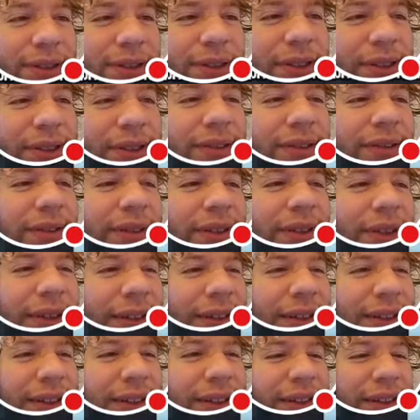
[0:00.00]
deal.
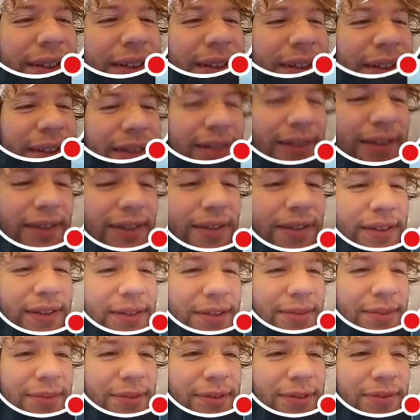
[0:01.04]
Like in
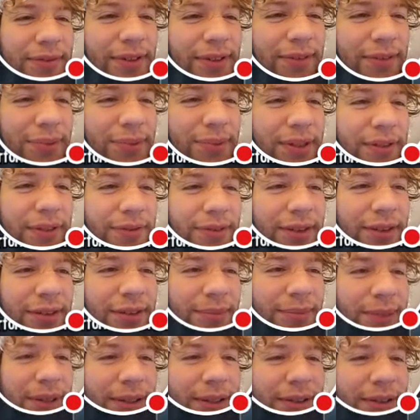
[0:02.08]
terms of like
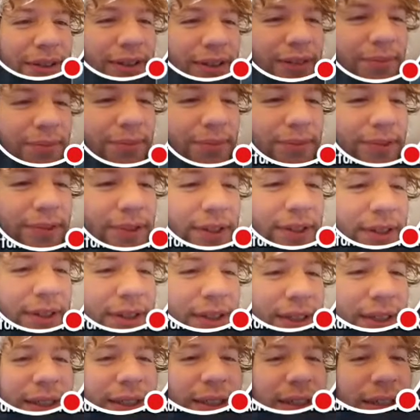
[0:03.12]
PvP team war,
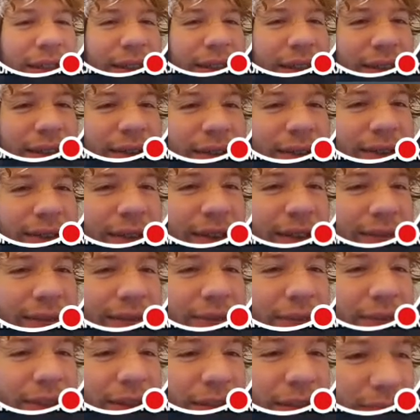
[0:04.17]
it's the
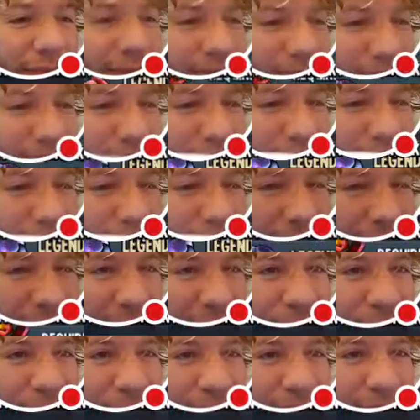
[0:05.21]
same deal. I'll
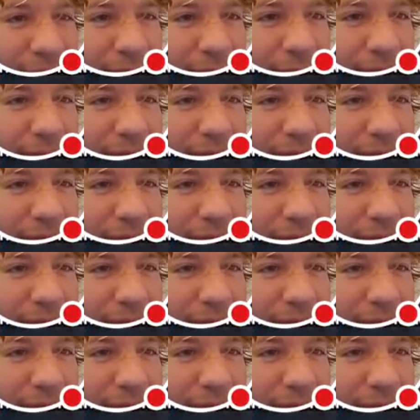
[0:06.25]
make a separate